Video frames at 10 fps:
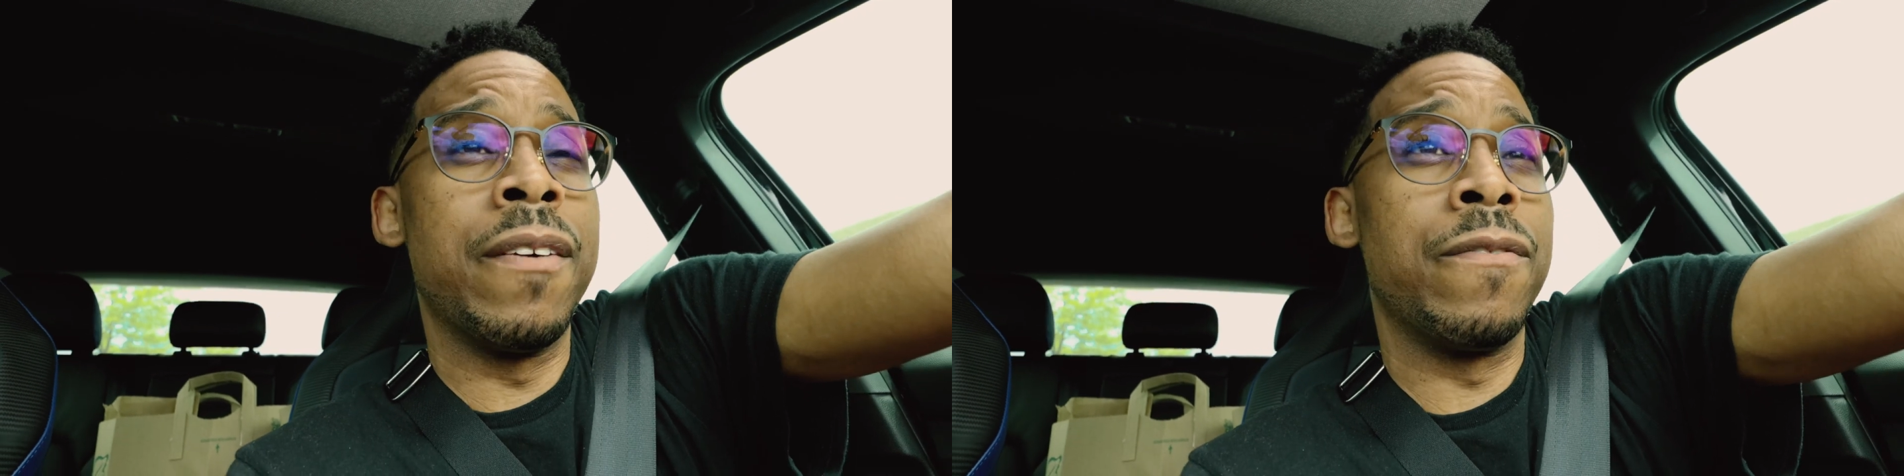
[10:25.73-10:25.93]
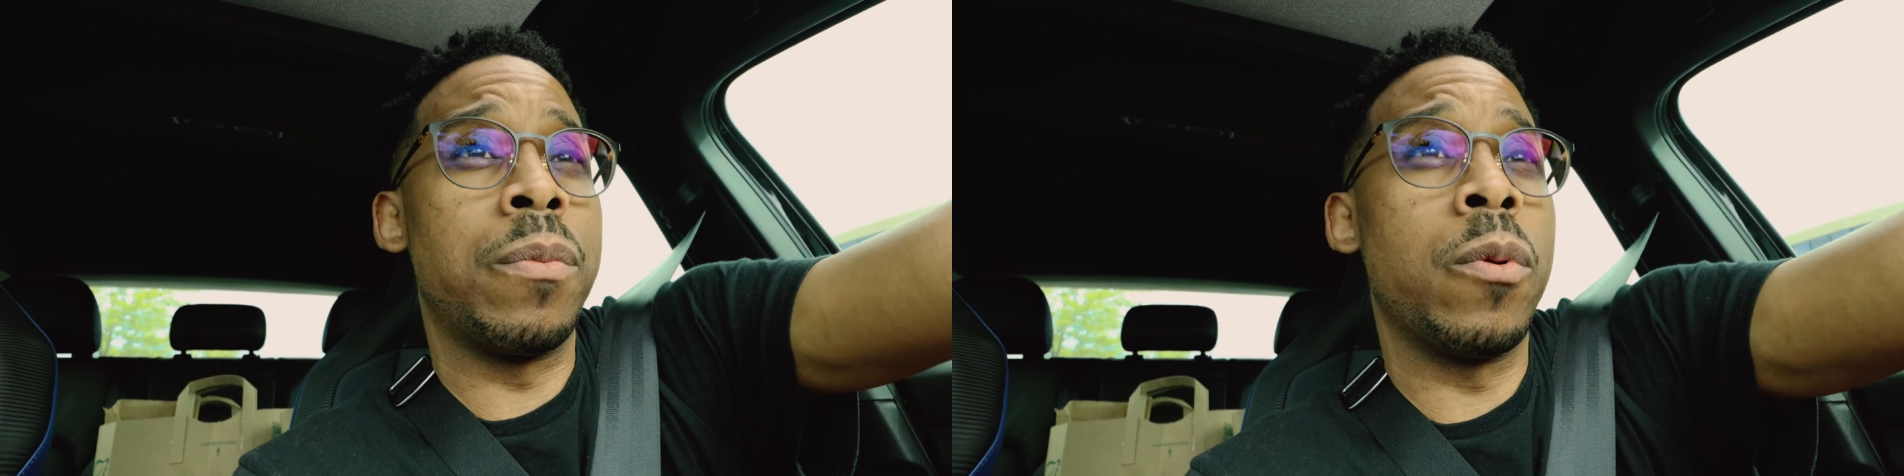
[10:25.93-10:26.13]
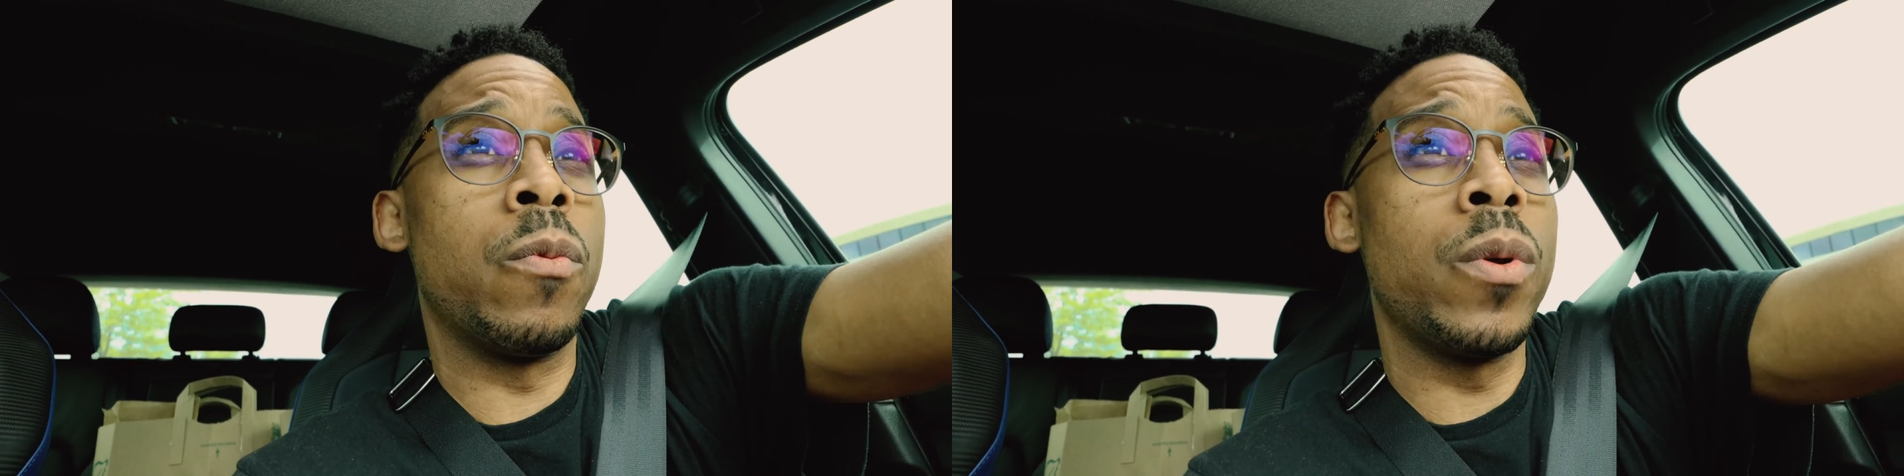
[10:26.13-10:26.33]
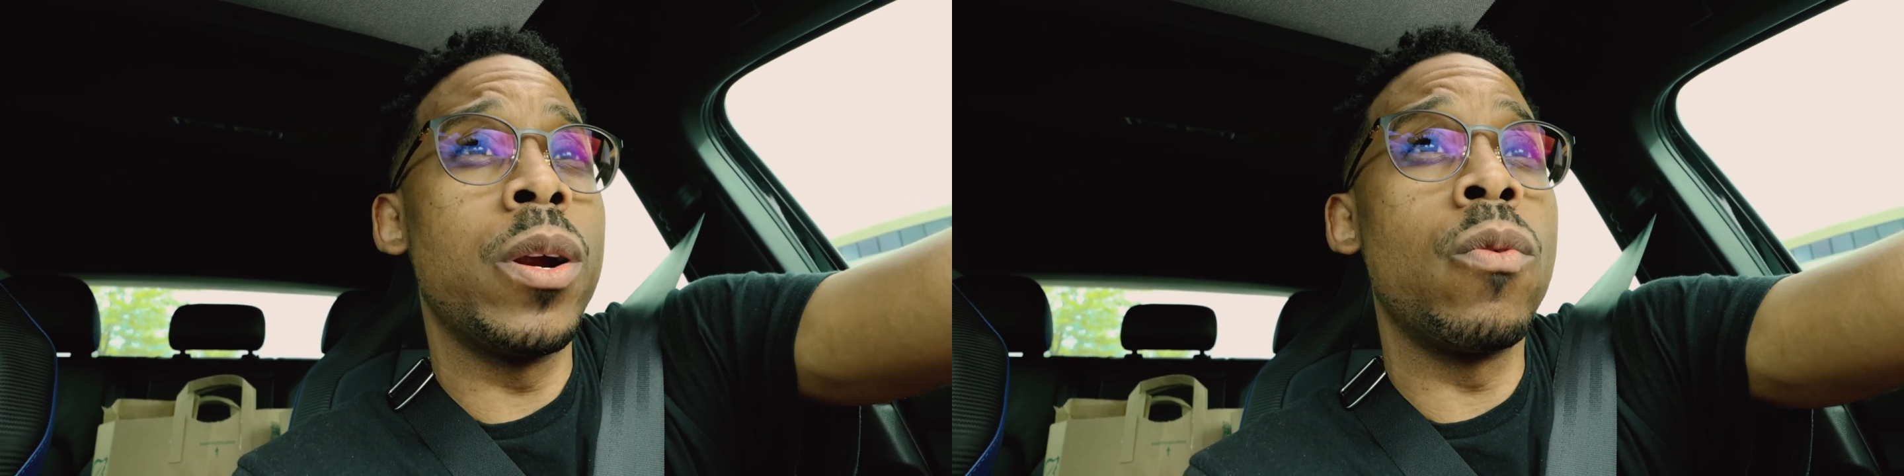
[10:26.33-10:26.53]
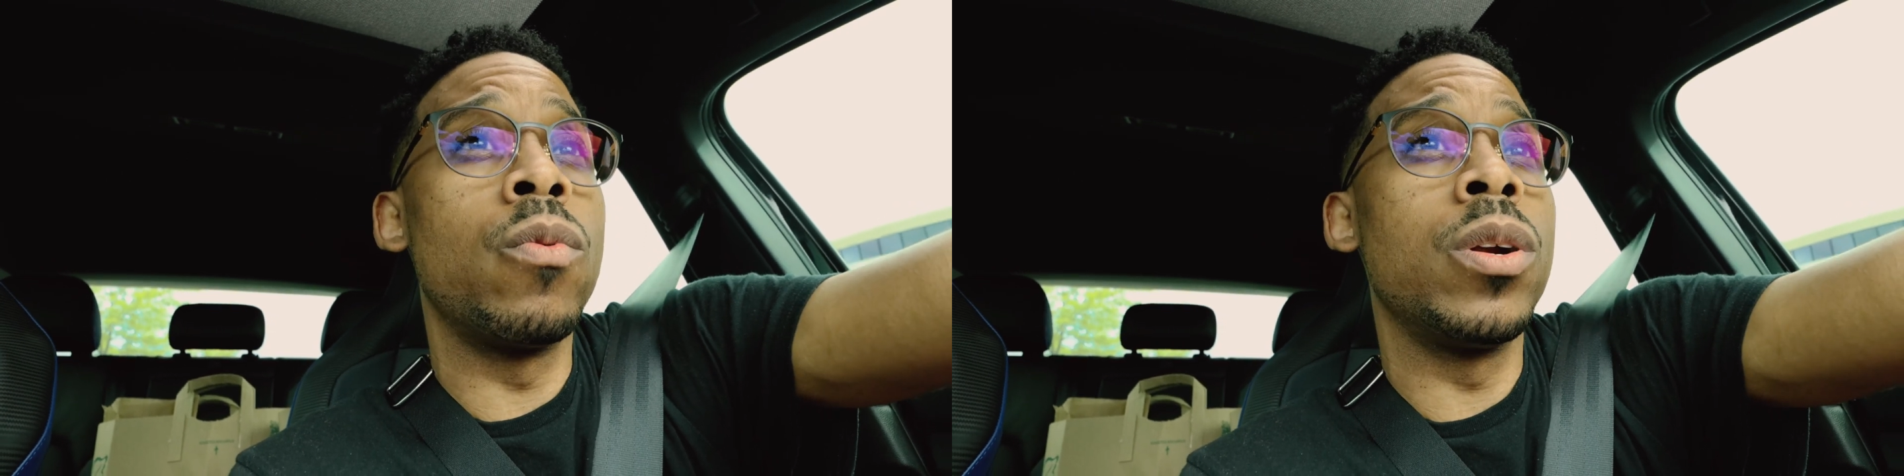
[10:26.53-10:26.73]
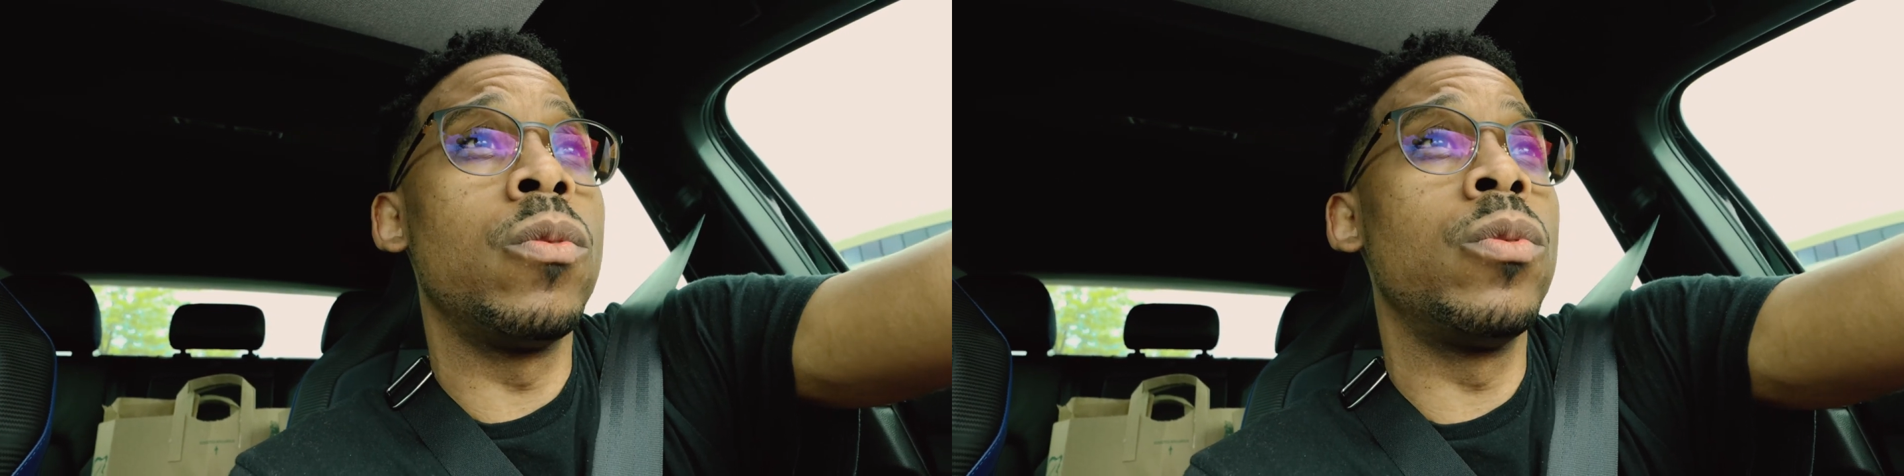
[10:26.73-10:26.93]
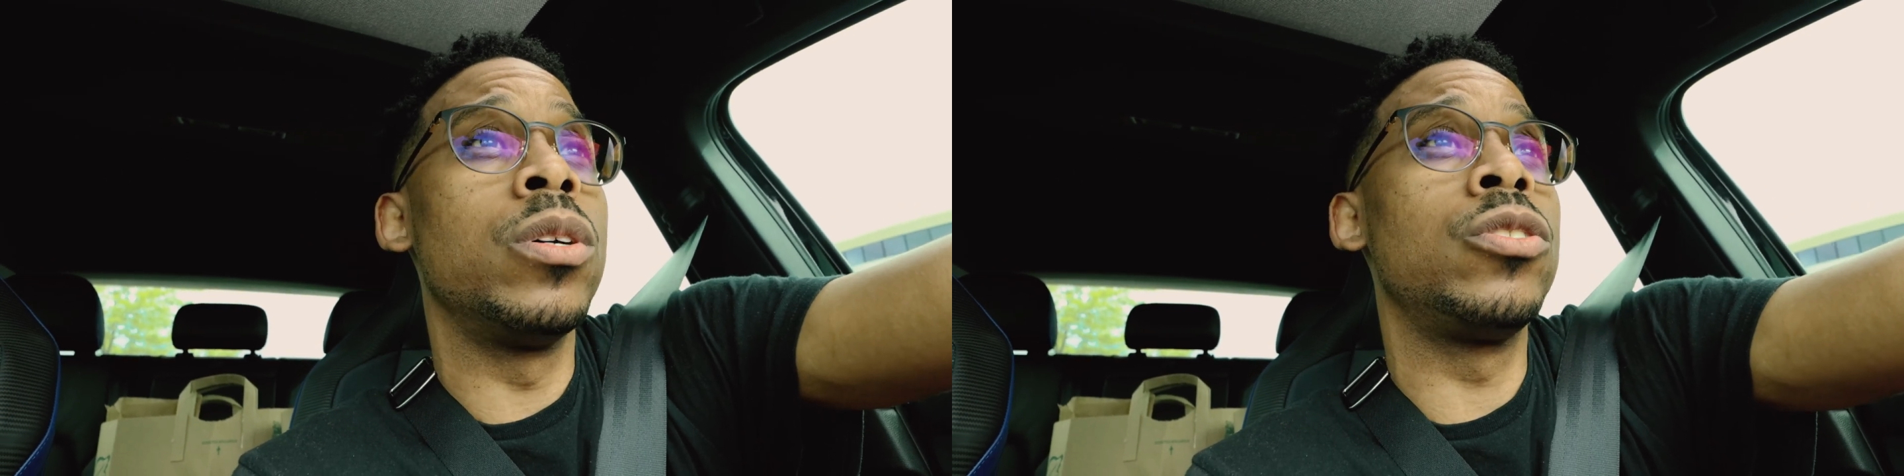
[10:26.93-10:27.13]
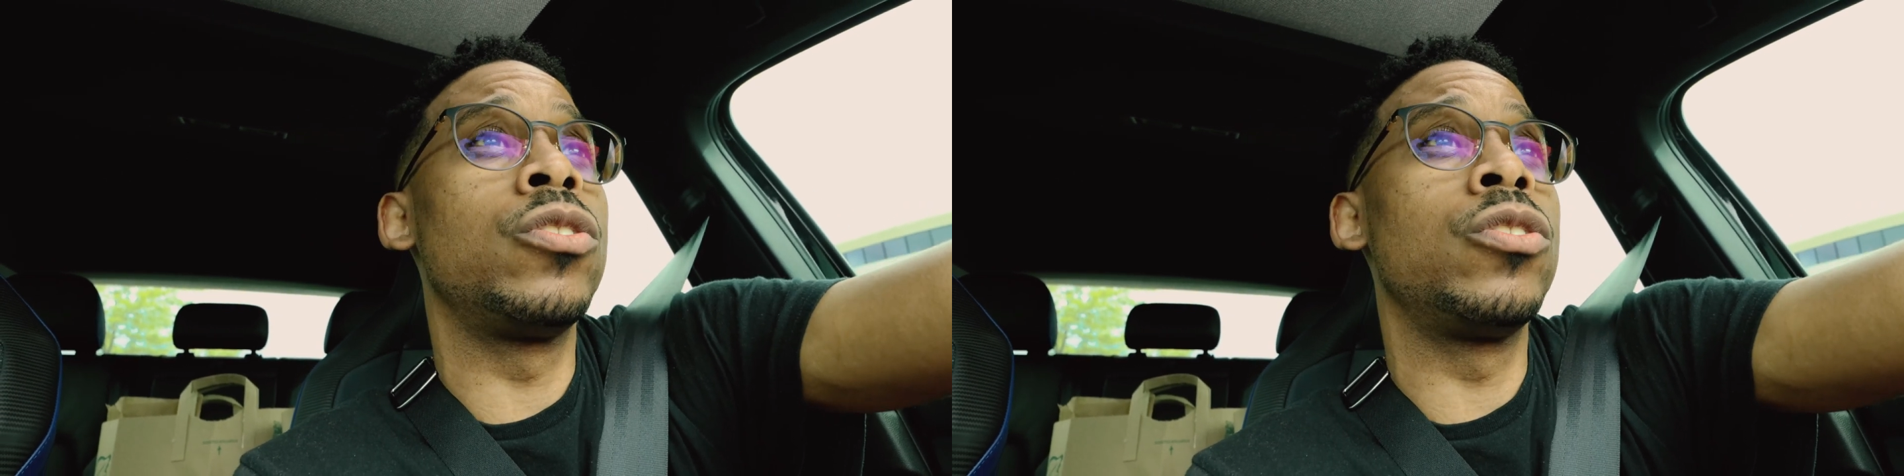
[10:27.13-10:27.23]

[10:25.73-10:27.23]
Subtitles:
from a real